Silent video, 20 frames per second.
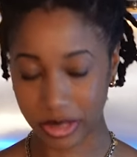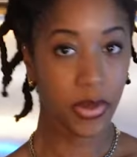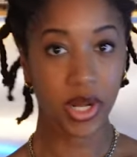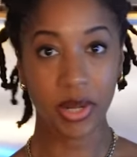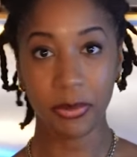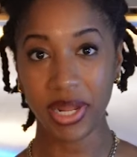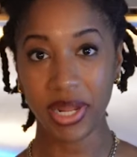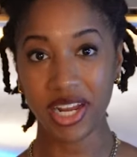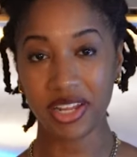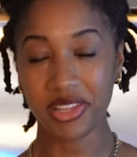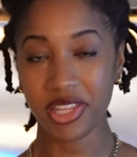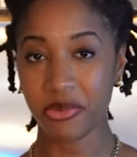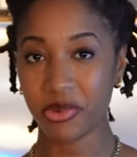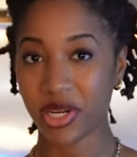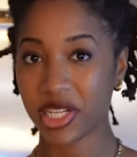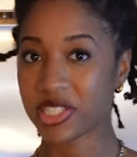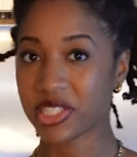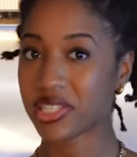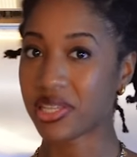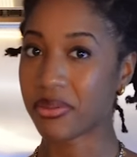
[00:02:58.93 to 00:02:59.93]
But apparently
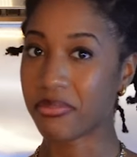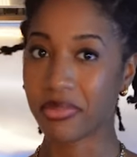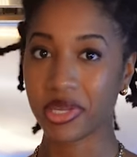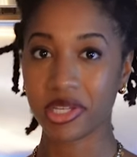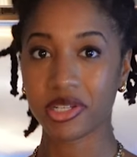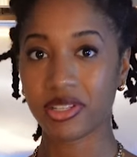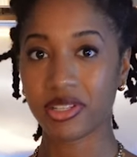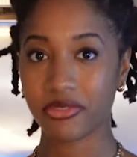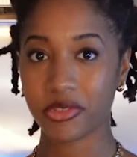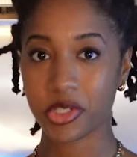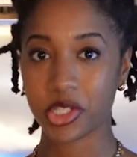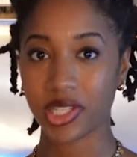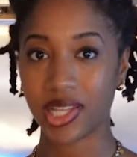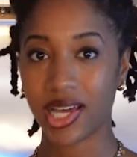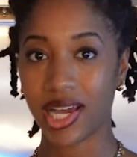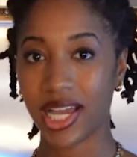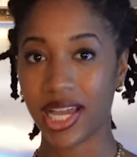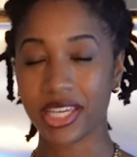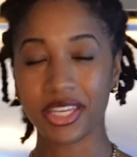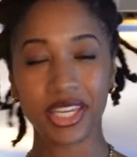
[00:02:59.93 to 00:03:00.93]
when it's the middle of
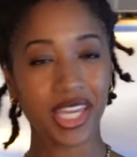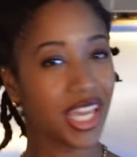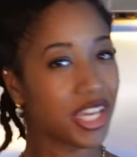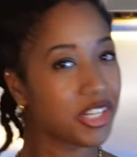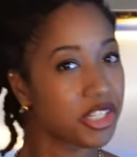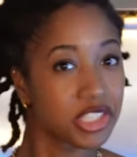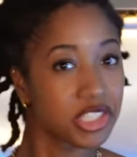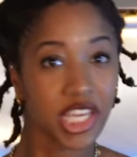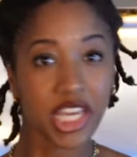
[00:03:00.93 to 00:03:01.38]
July, you can't just